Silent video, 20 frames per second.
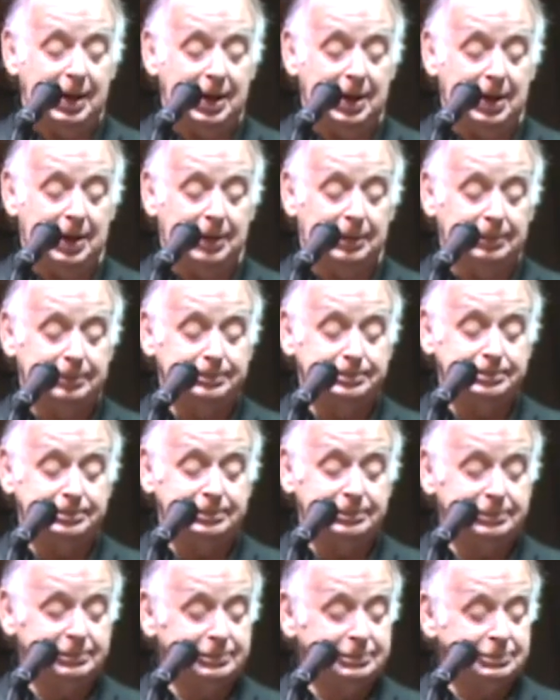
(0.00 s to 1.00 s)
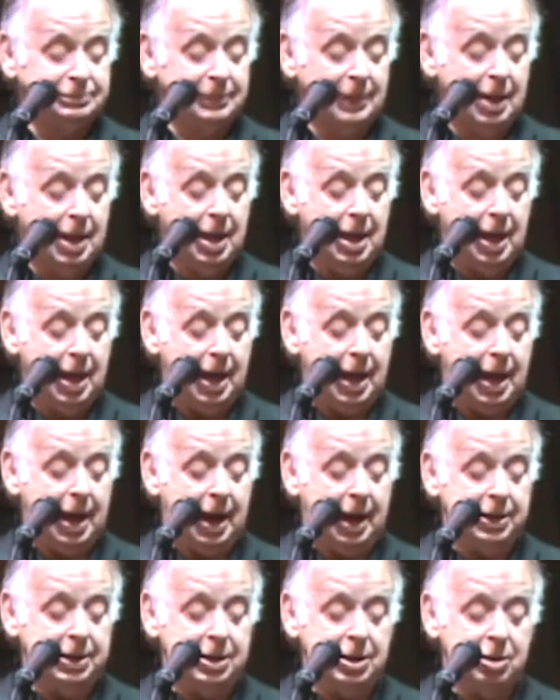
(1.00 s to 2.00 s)
you know?
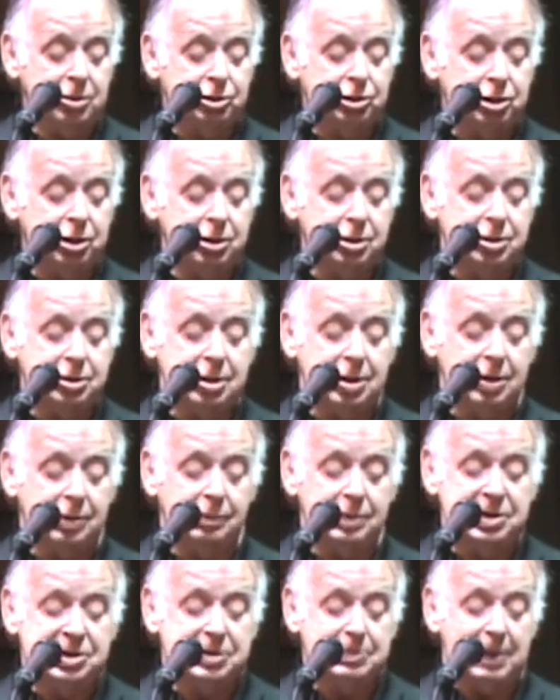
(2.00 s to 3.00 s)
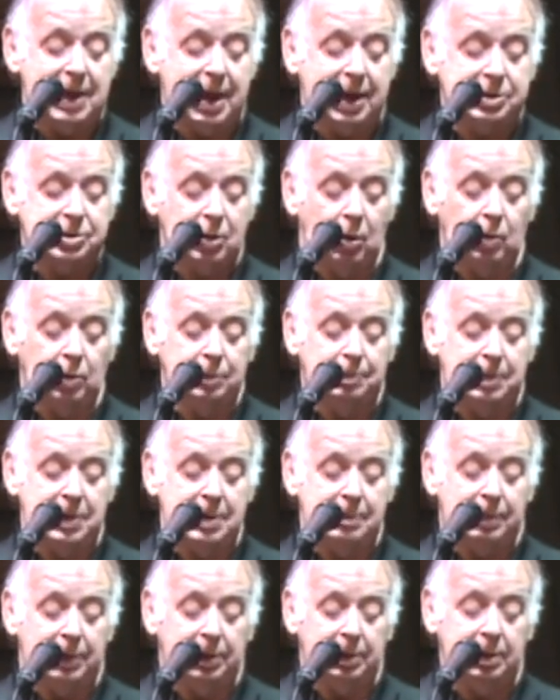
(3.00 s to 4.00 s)
And you should uh, respect old
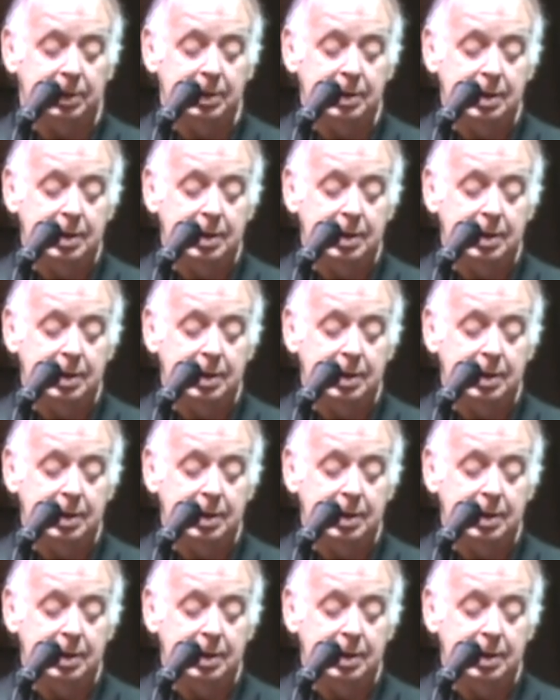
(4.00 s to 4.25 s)
people